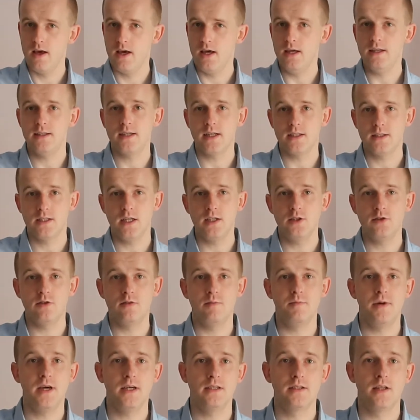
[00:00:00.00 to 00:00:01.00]
It's a
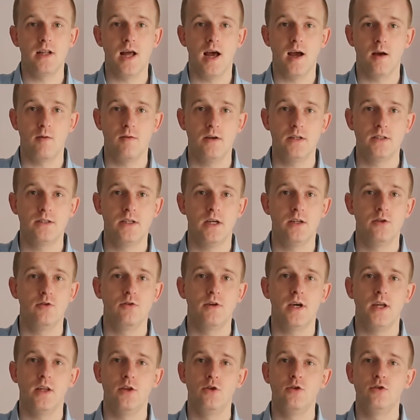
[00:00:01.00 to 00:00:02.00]
JSON-based language that you
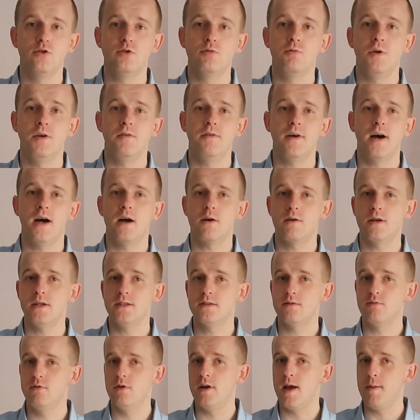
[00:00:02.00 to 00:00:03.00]
can use with a
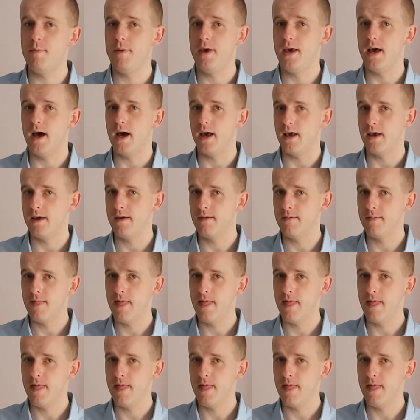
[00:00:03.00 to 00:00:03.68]
RESTful API.